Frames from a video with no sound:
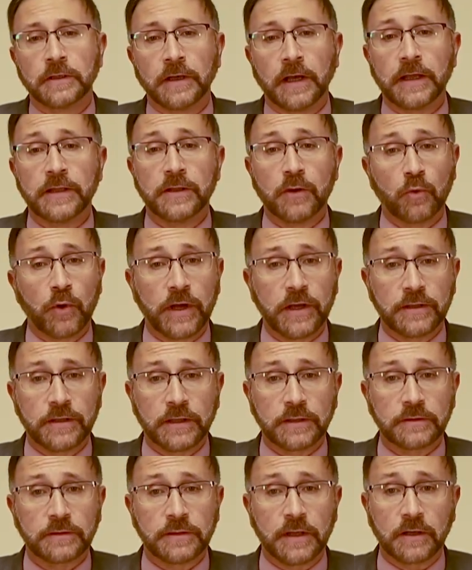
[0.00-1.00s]
and the way
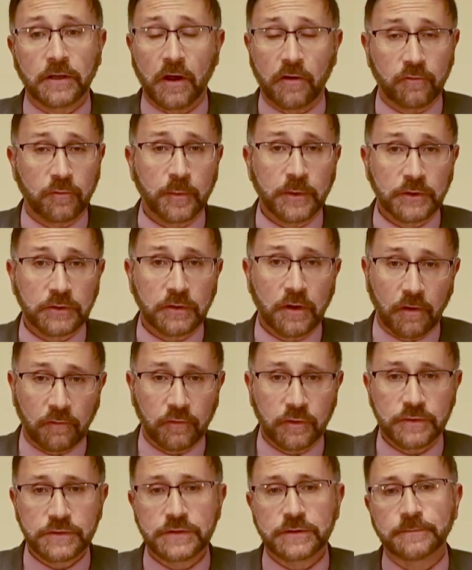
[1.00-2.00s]
that the government
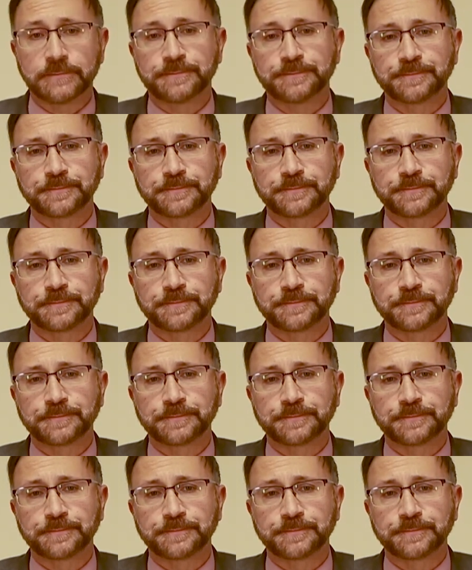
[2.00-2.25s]
governs.